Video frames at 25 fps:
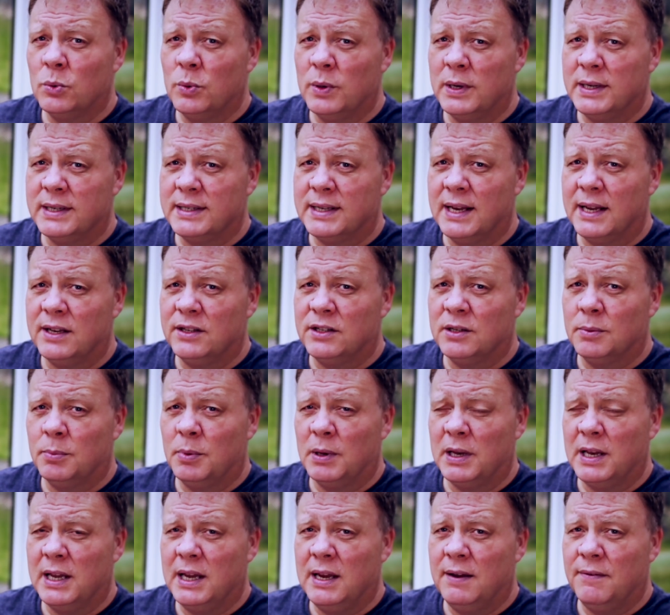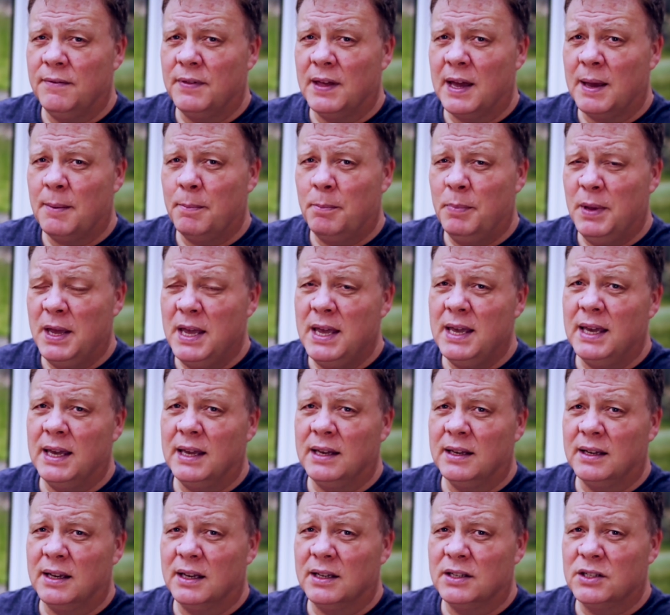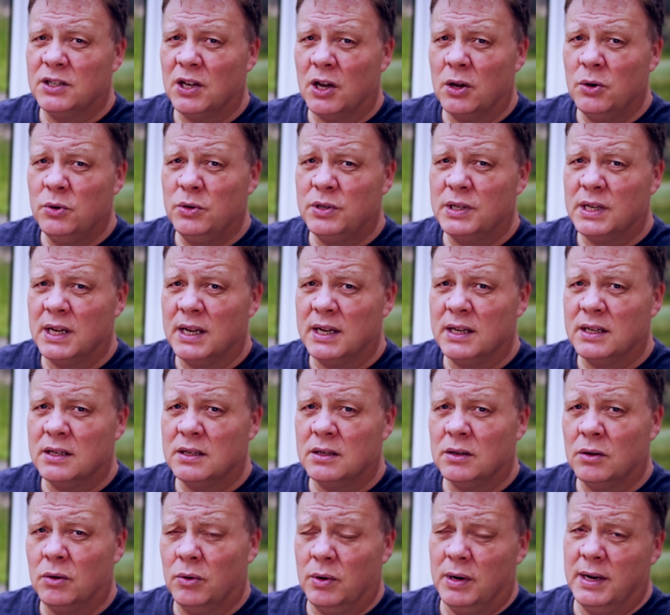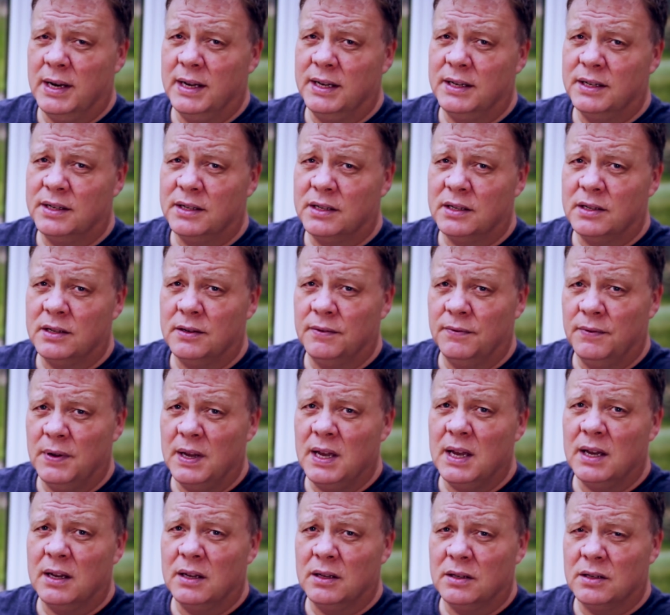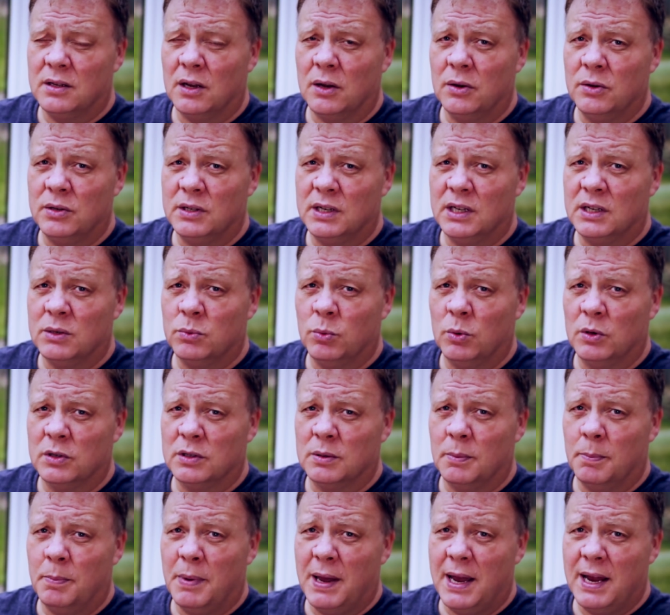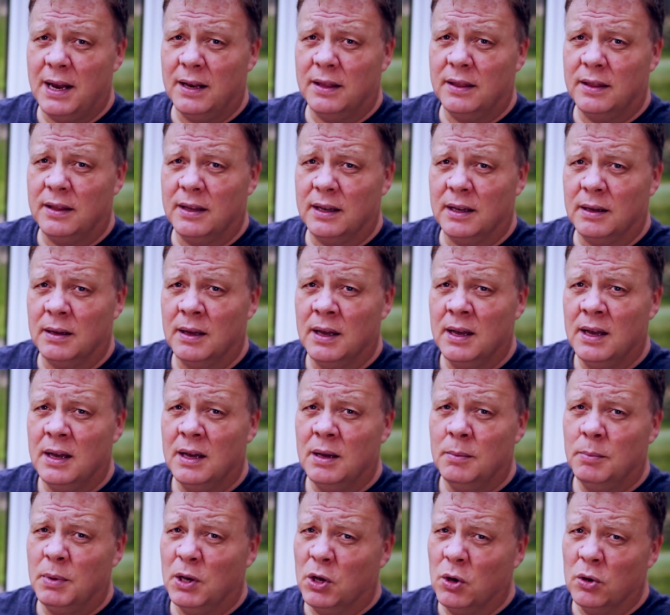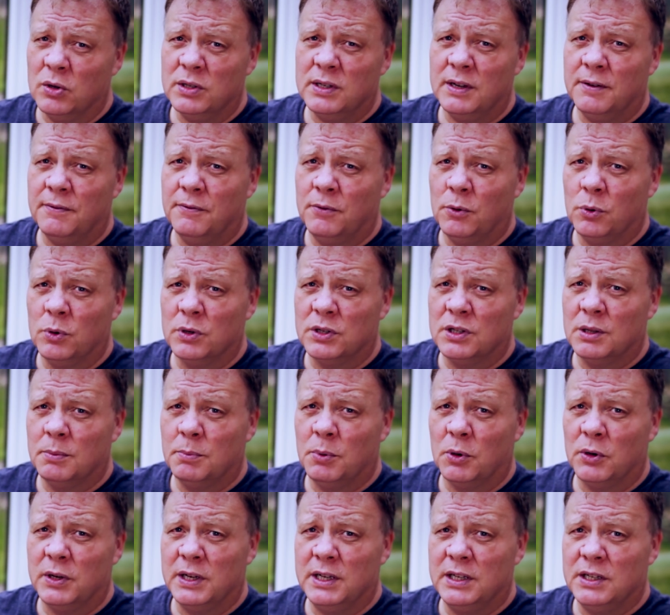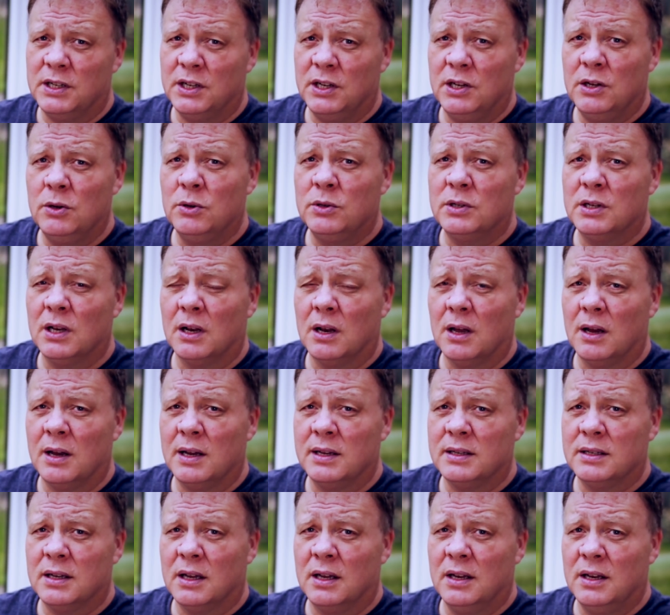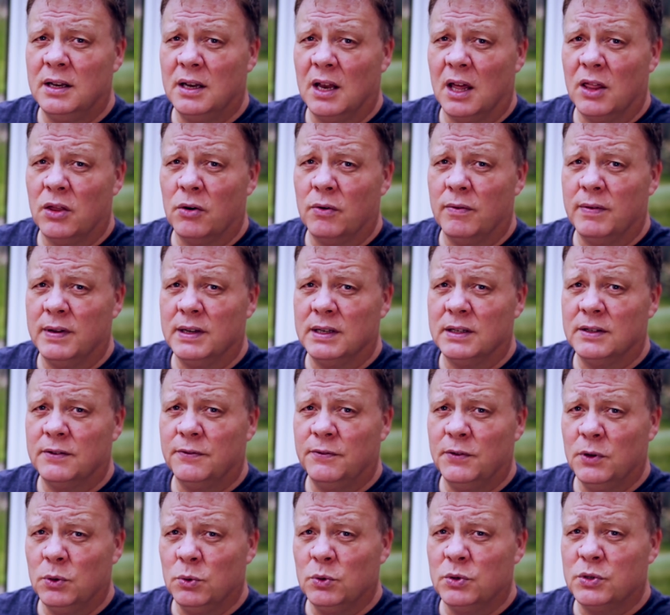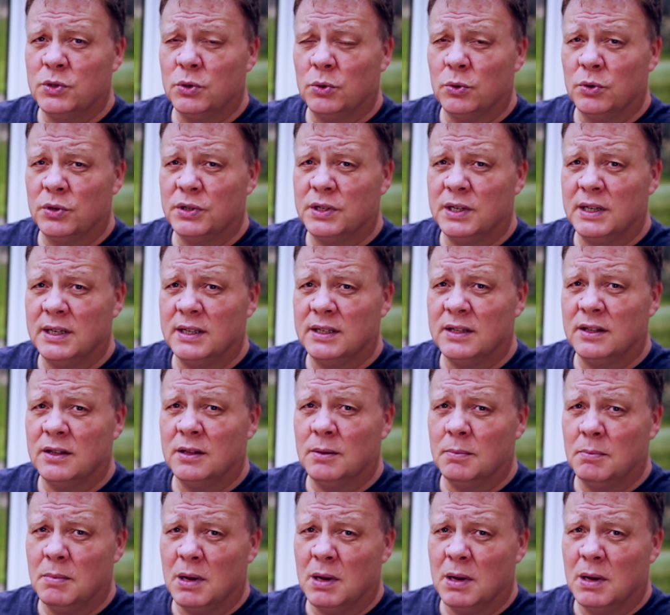always led to believe that being in ketosis, or at least severe ketosis, was a bad thing because it forced the body to utilise another of its fuel sources, the